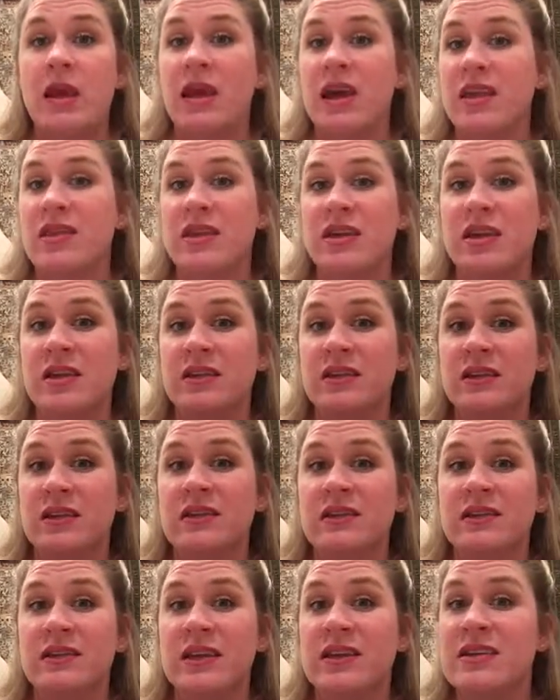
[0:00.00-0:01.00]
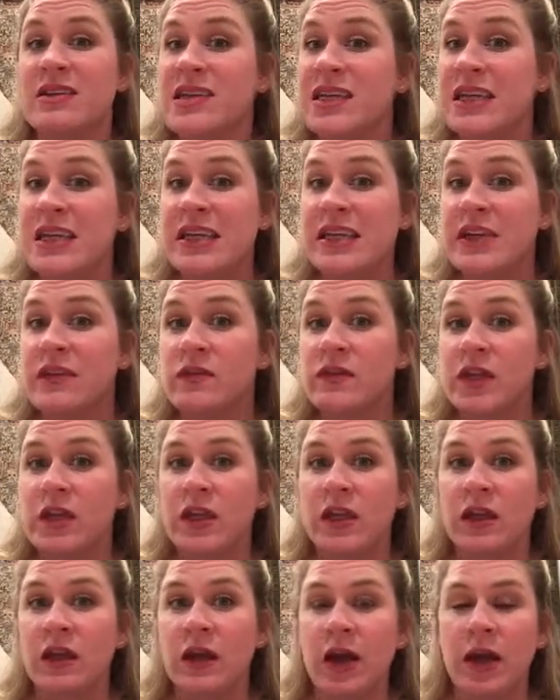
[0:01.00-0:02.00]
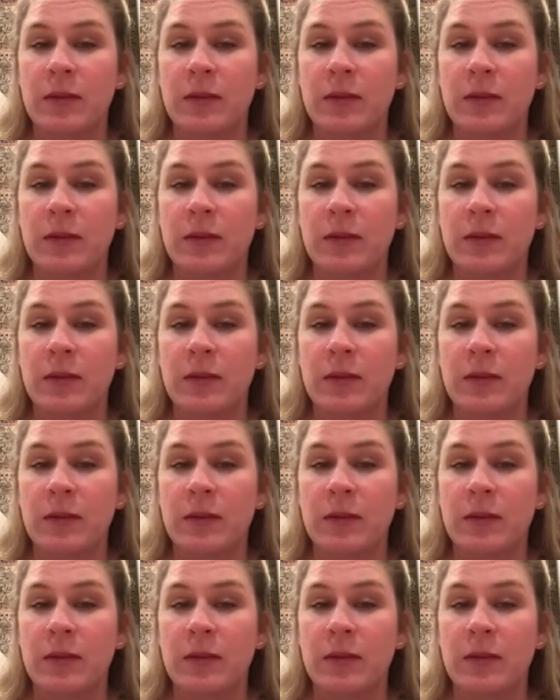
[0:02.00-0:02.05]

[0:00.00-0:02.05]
And then Sunday evening,